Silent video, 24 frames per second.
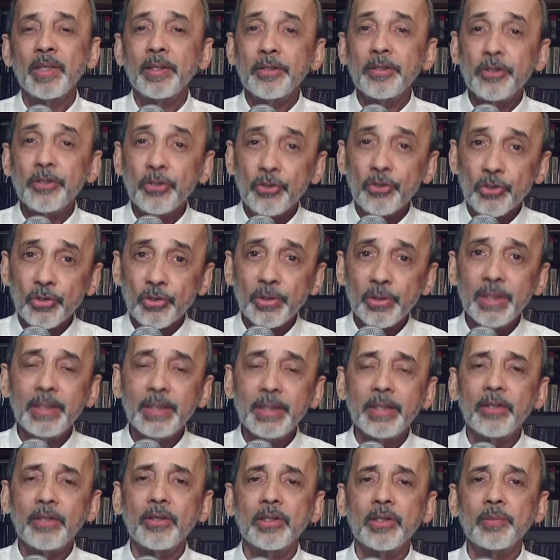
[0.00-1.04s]
to ruin
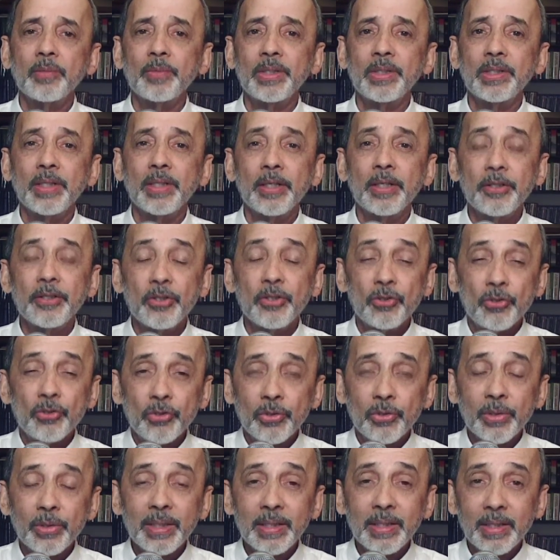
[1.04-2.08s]
economies, to
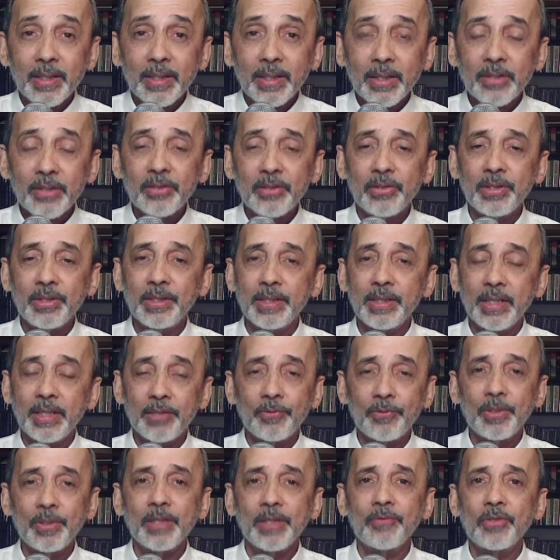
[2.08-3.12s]
ruin countries, as
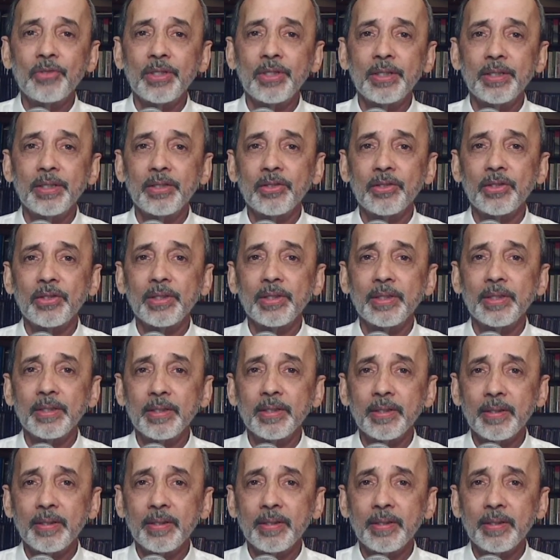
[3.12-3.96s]
we have seen in Sri Lanka.